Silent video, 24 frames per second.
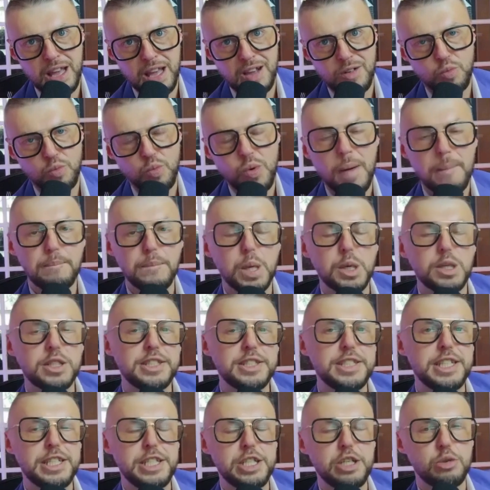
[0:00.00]
What books
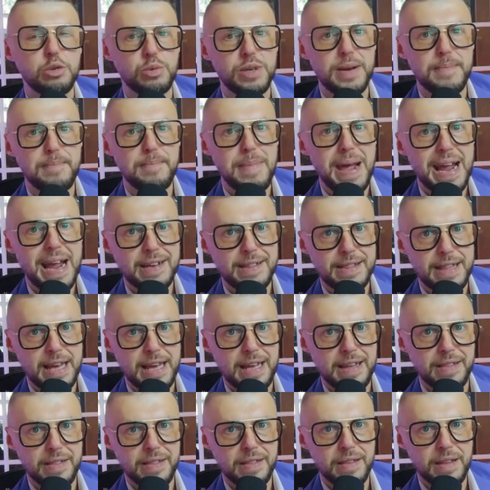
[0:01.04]
did you read back
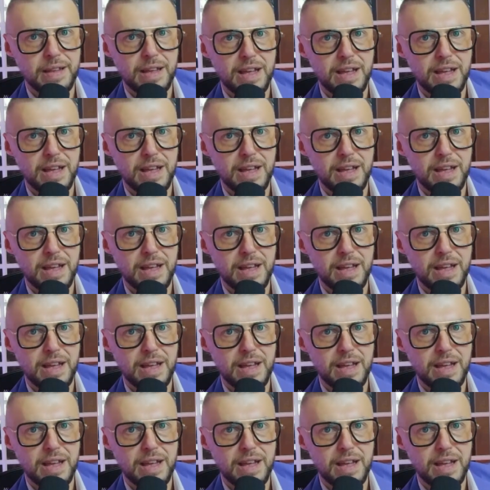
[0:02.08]
then?